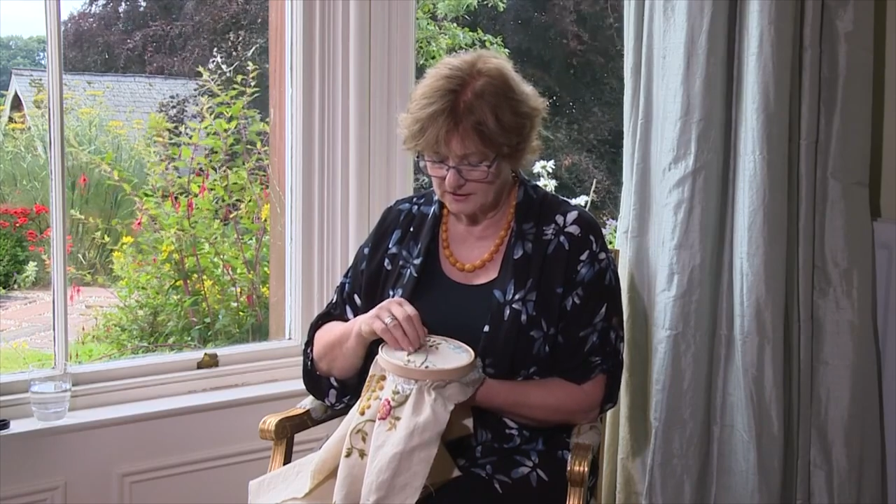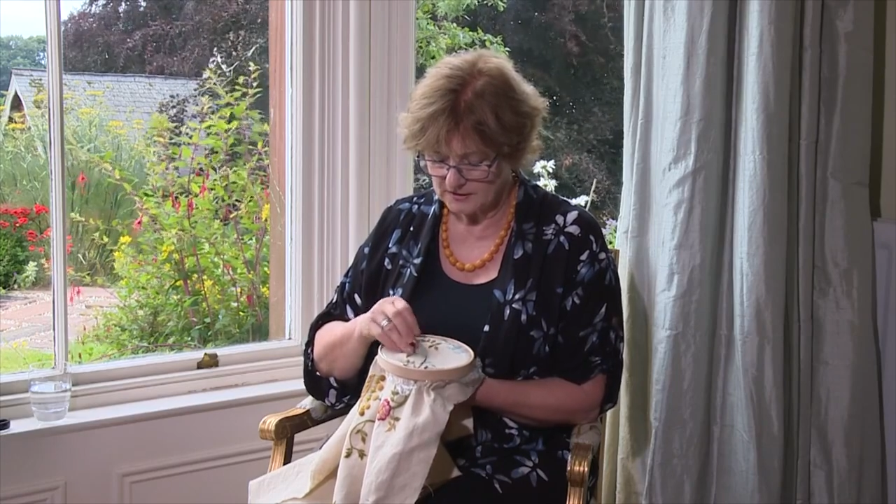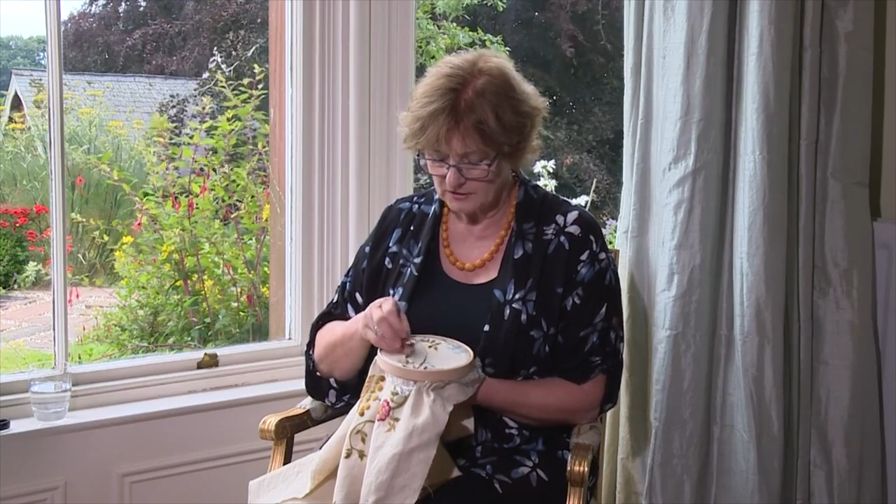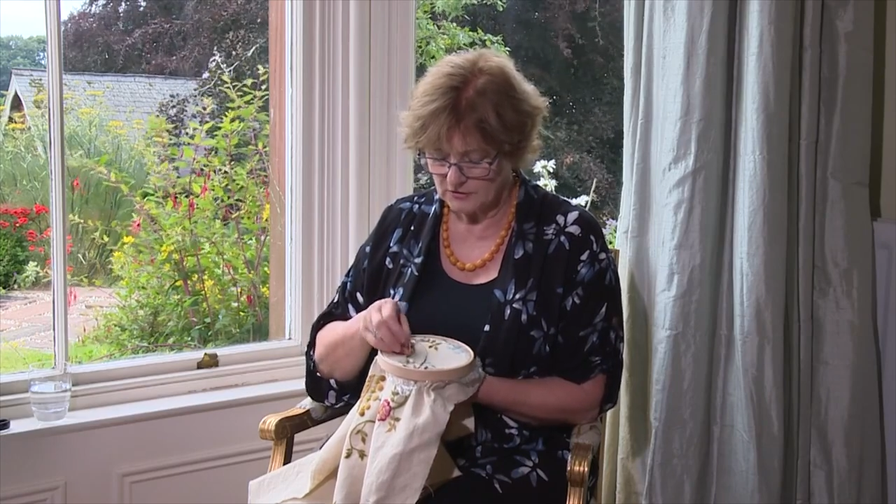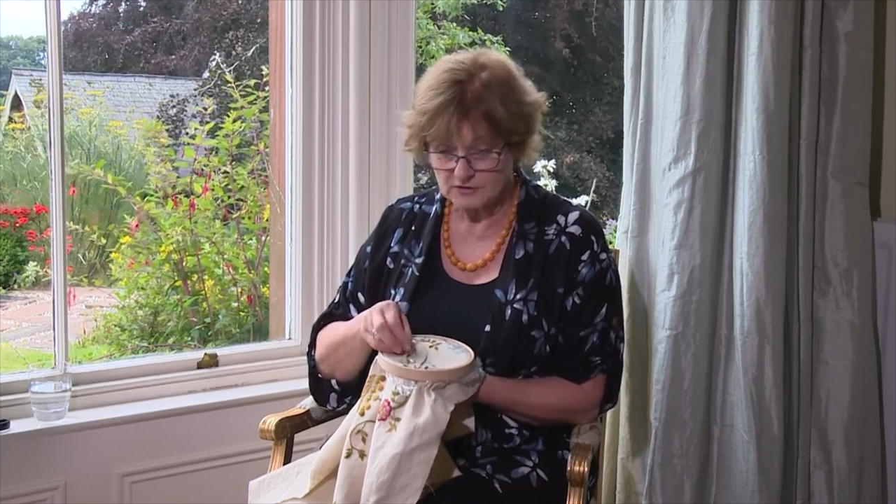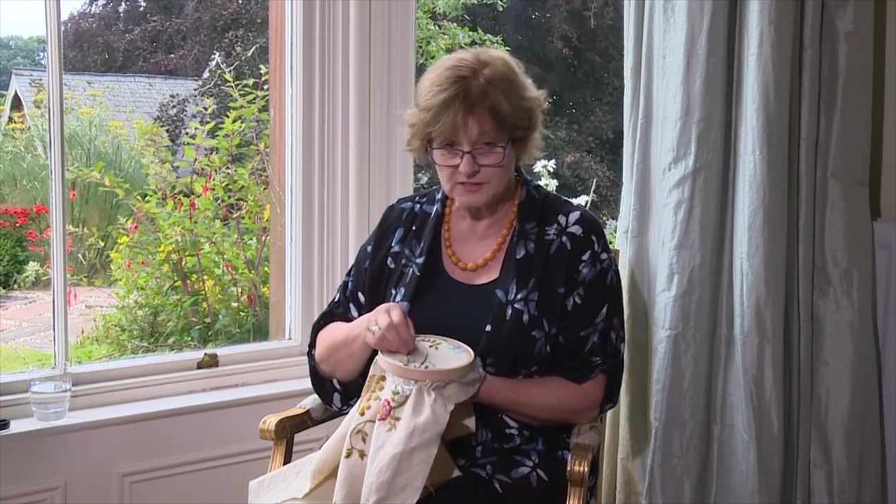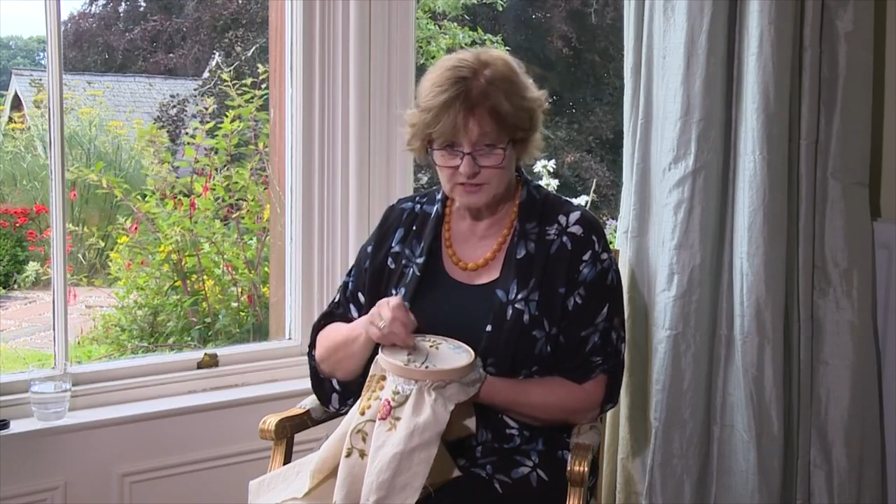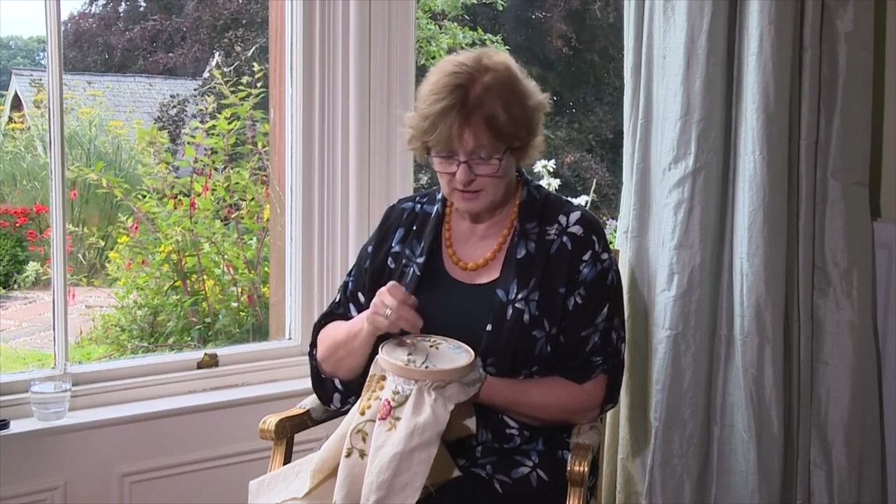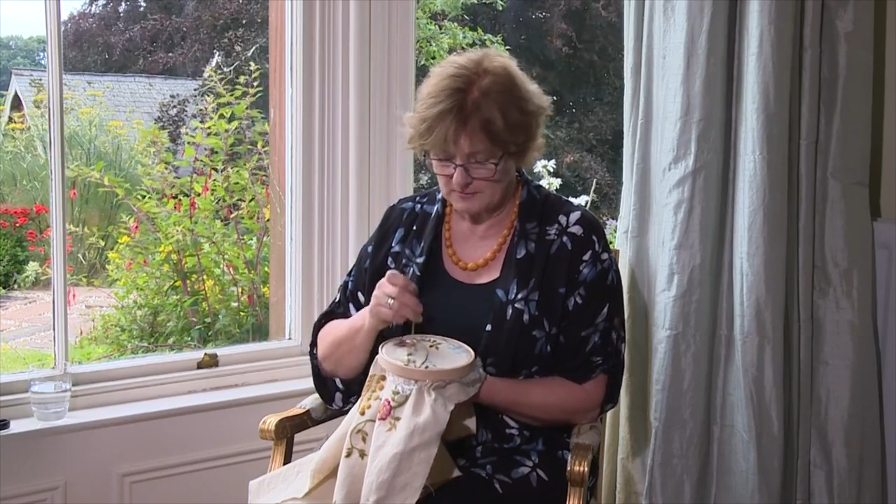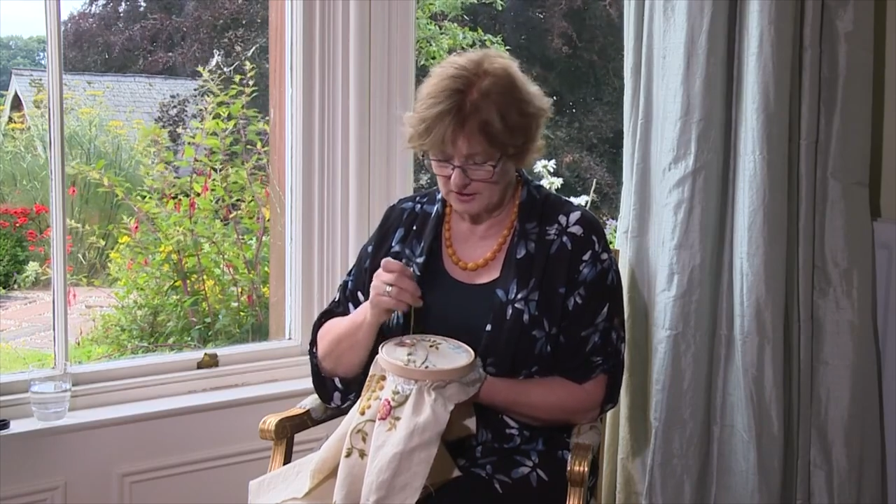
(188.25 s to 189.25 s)
So use the
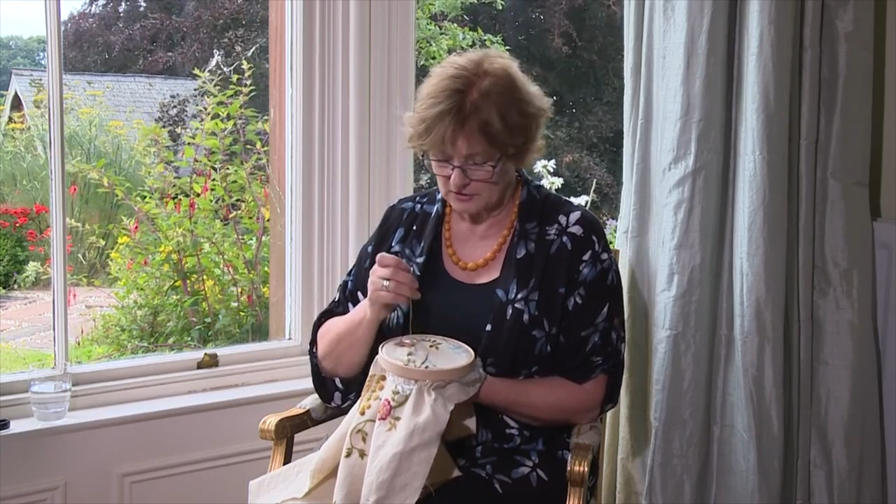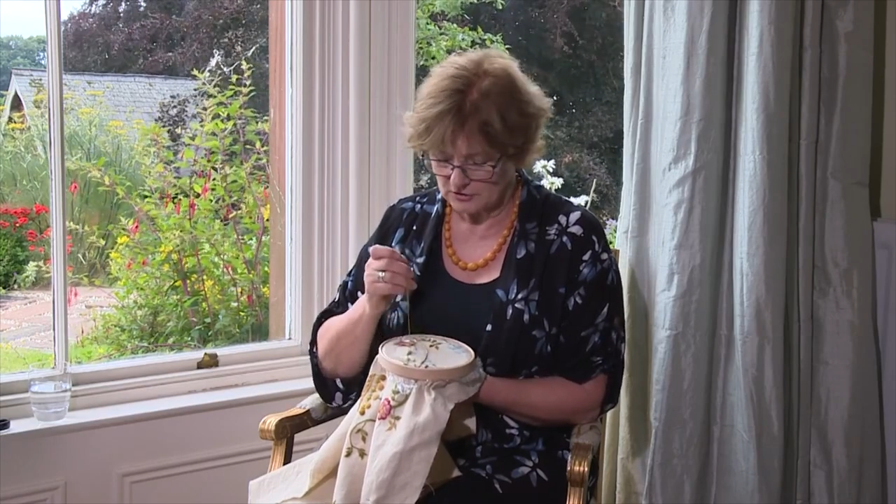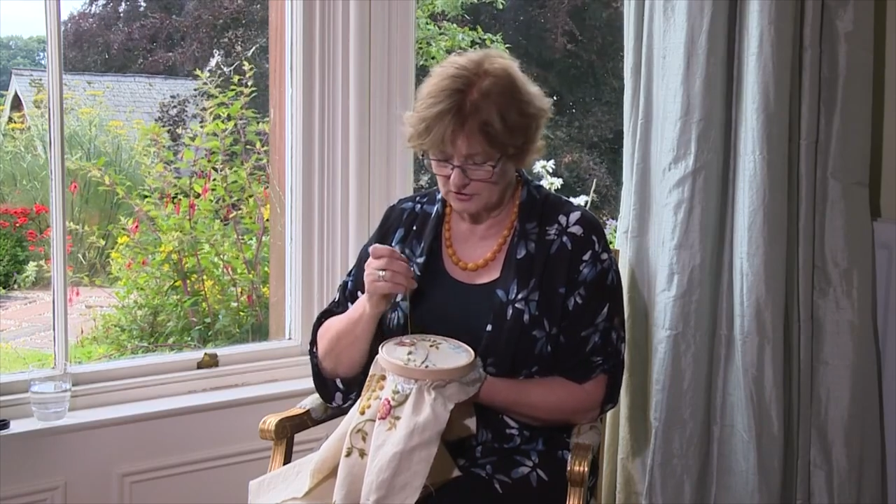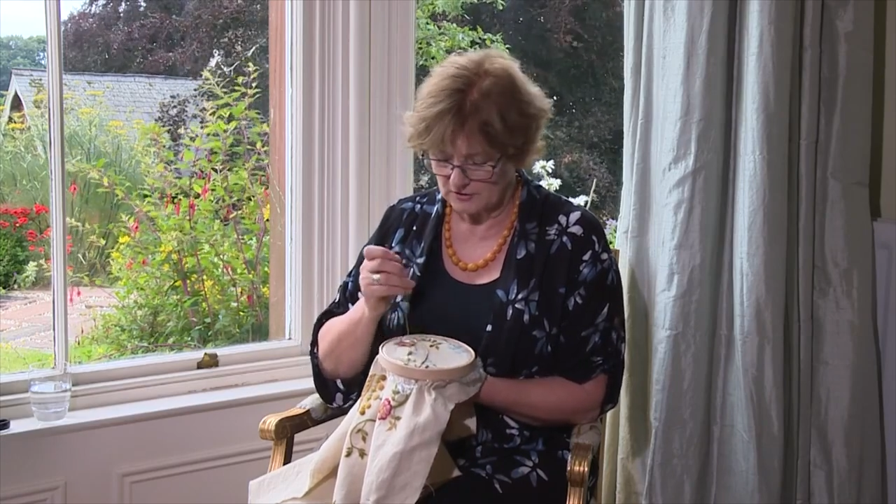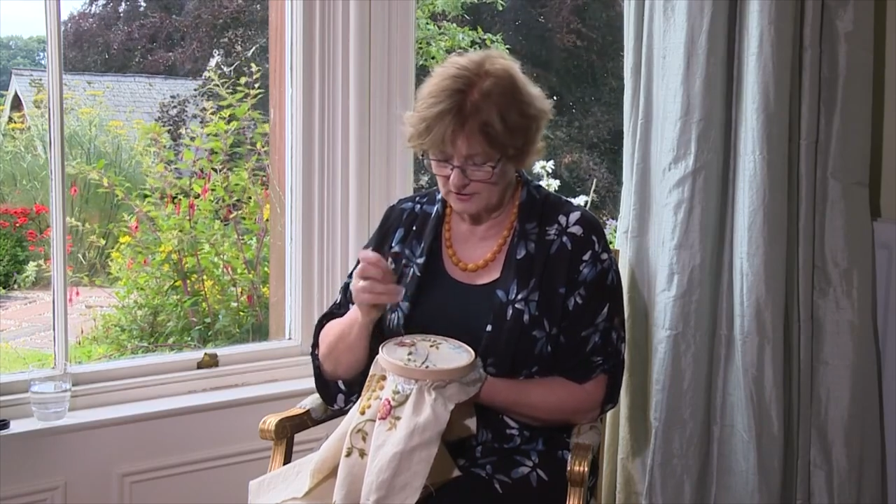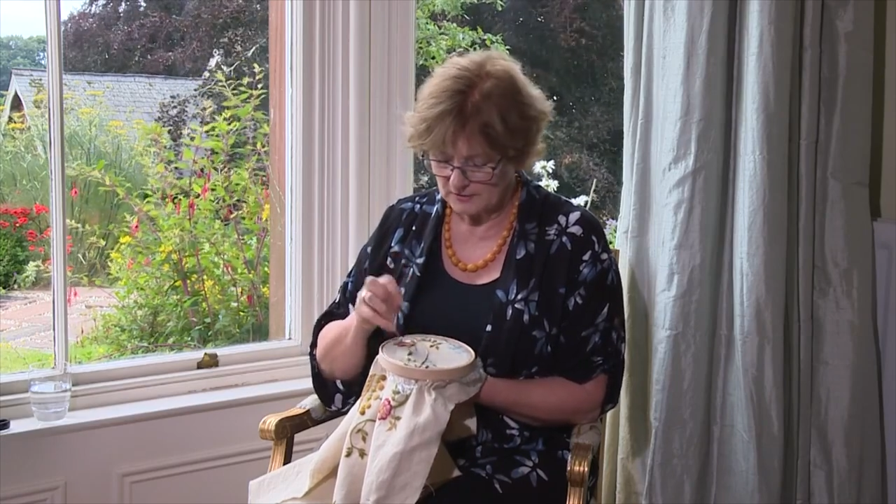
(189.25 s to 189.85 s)
same action,